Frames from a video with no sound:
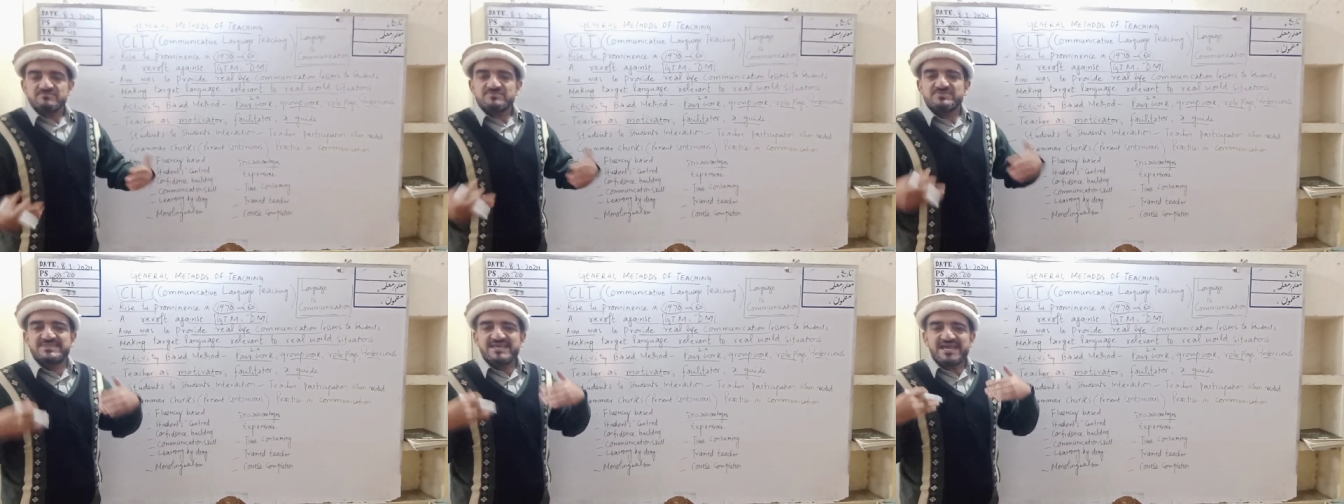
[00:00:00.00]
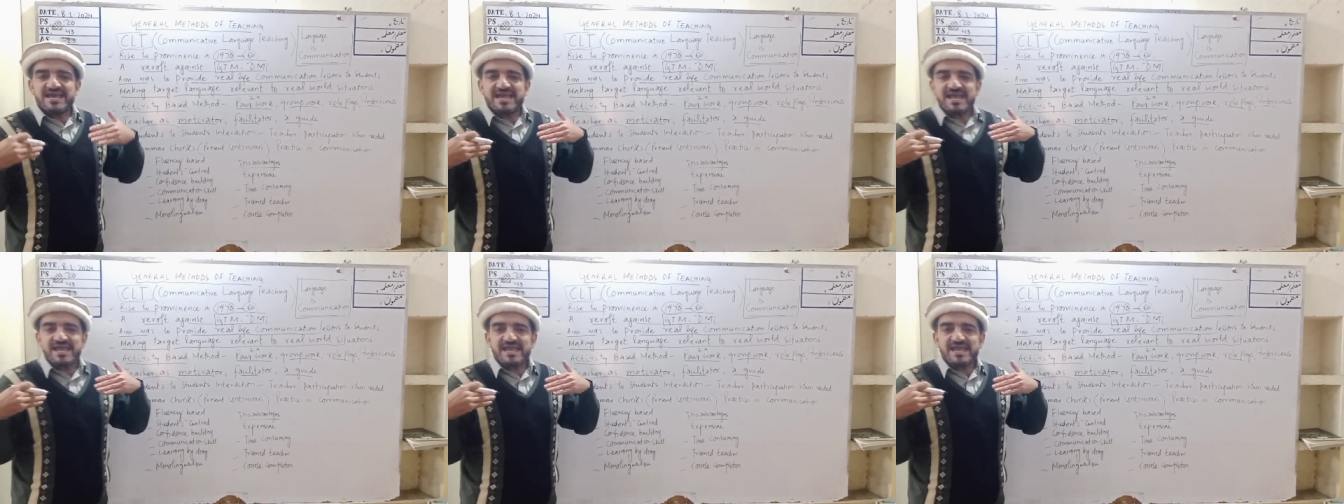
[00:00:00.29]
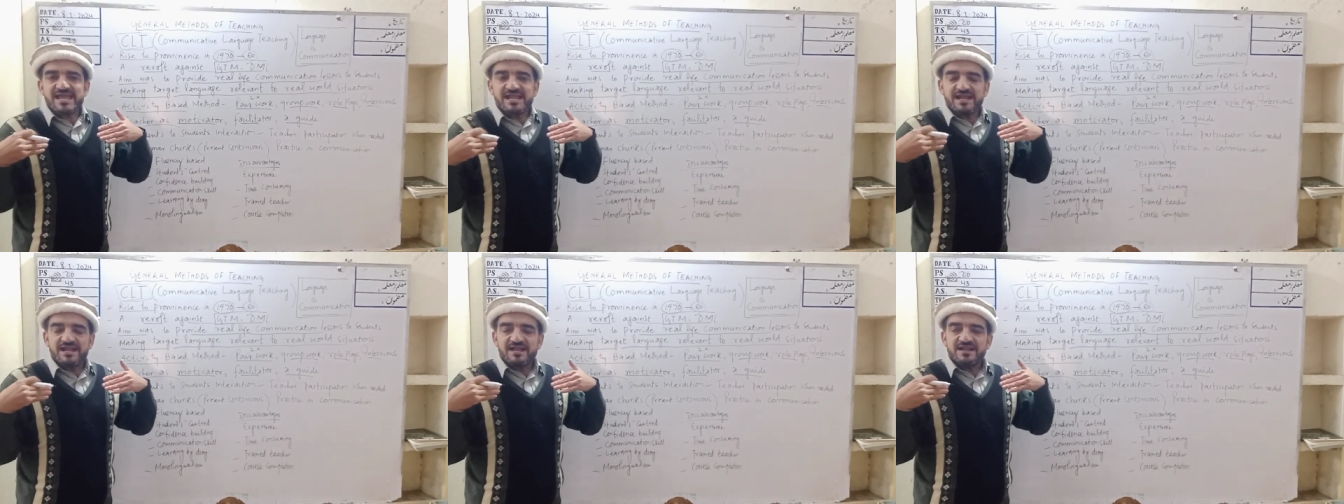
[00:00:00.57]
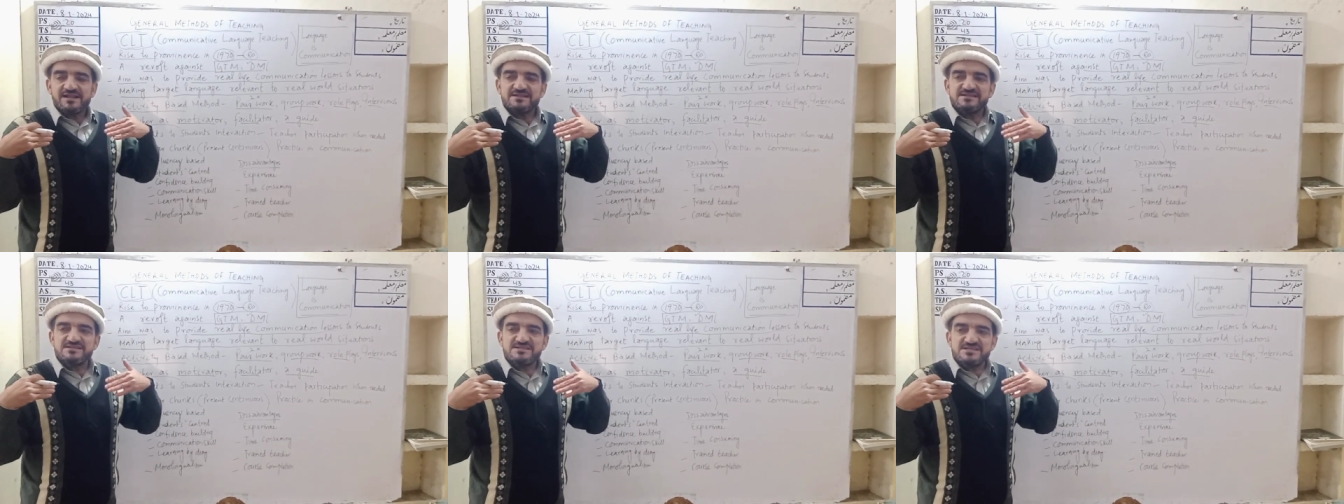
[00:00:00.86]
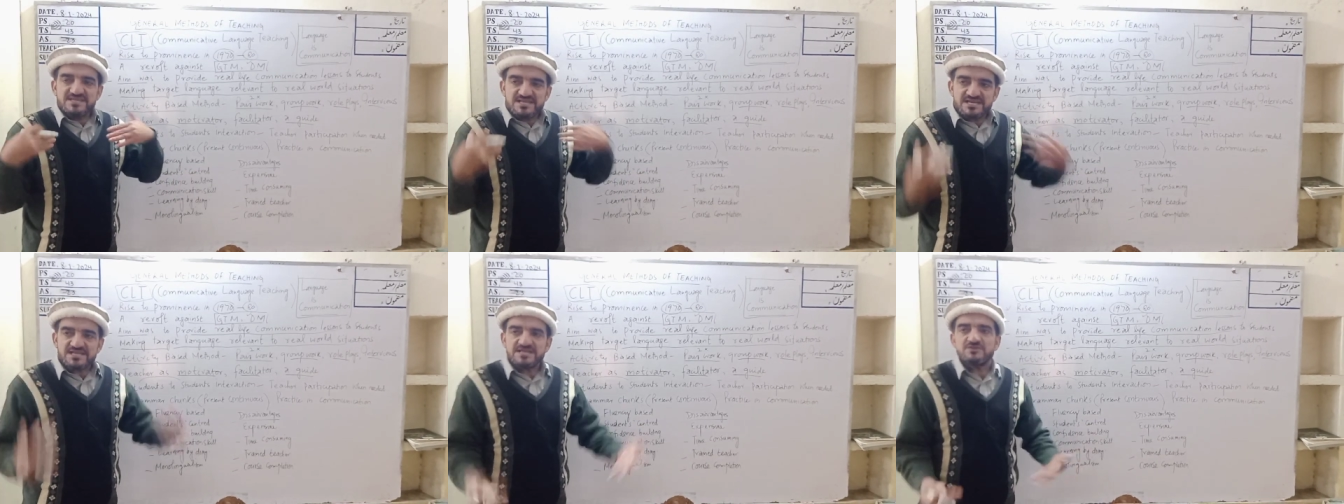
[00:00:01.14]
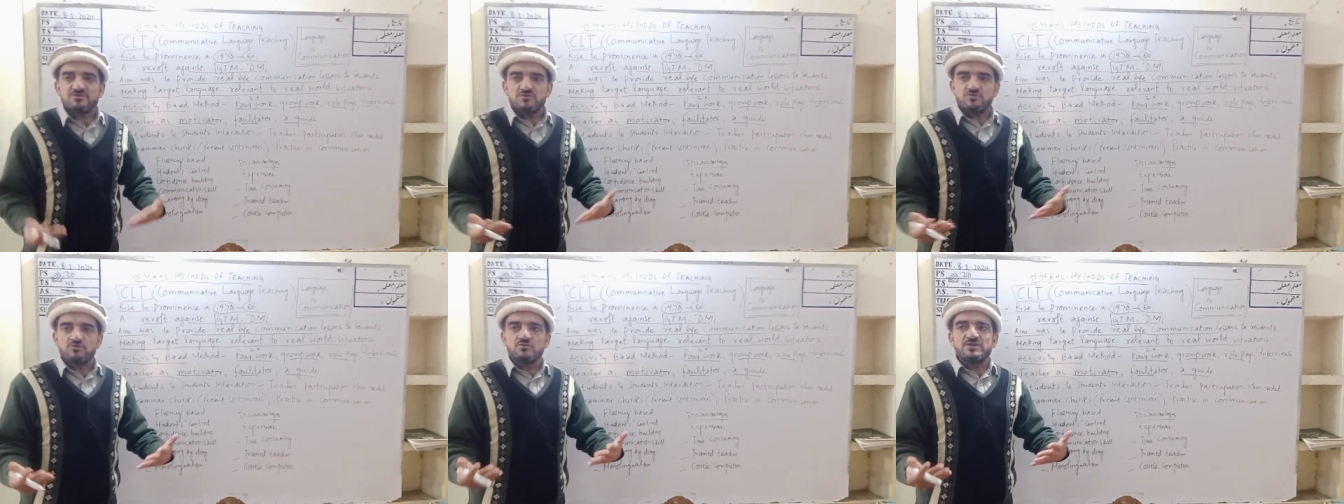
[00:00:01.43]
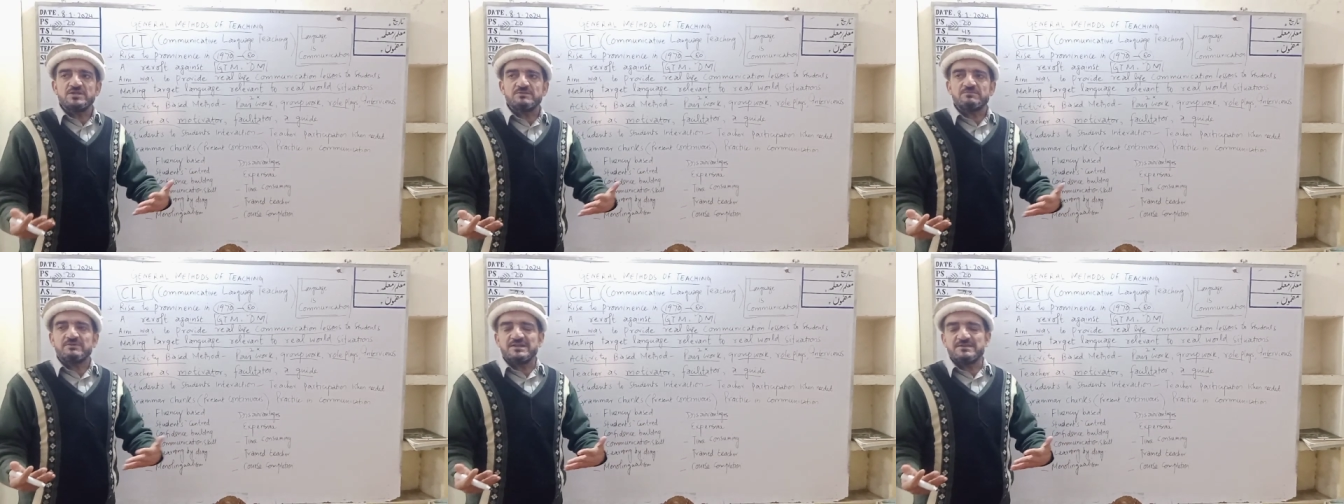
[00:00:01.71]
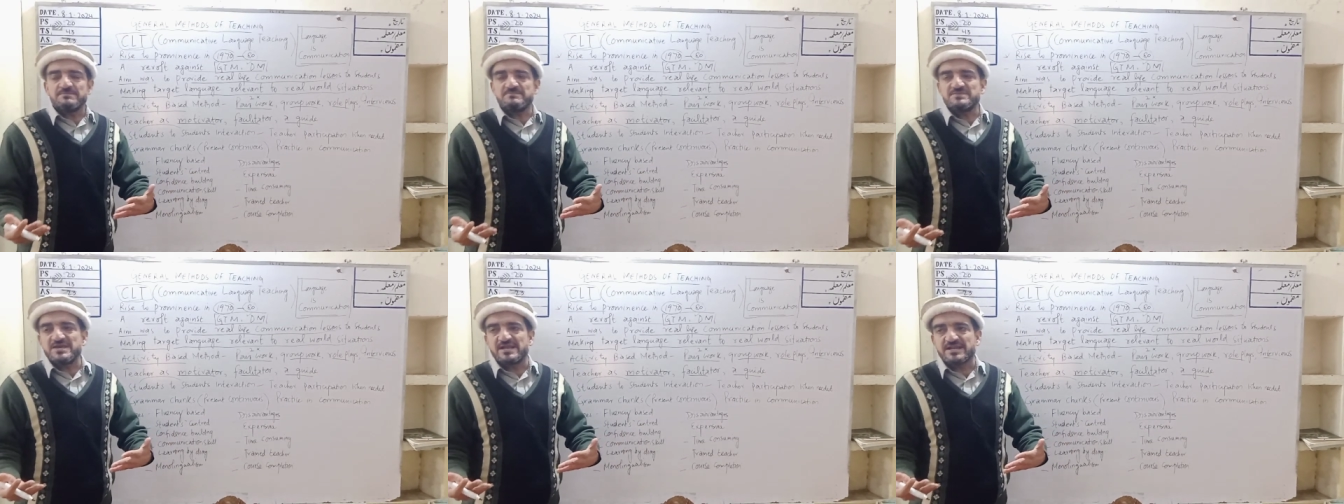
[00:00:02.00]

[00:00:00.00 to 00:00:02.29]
They need to develop